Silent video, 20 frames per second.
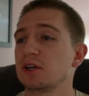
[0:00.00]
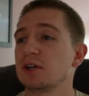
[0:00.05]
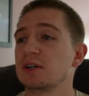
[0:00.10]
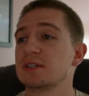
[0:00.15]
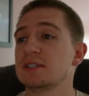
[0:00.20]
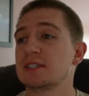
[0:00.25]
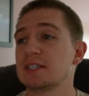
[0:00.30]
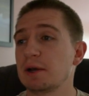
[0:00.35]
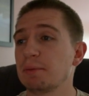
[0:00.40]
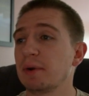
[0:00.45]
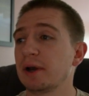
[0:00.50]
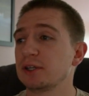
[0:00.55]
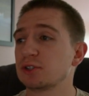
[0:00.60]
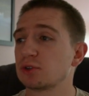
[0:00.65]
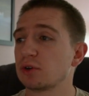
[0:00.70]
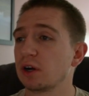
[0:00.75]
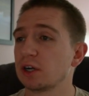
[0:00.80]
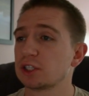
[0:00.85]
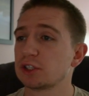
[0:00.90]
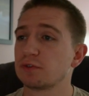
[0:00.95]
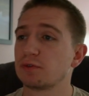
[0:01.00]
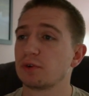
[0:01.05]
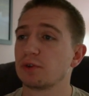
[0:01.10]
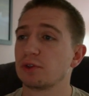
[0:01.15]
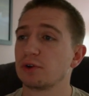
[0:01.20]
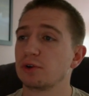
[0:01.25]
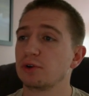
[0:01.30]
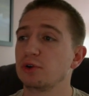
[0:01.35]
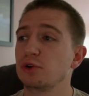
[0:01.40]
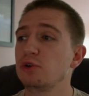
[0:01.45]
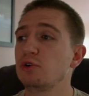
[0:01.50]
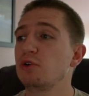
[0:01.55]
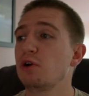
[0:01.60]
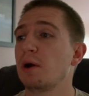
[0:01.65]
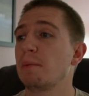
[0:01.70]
semi-trucks for their new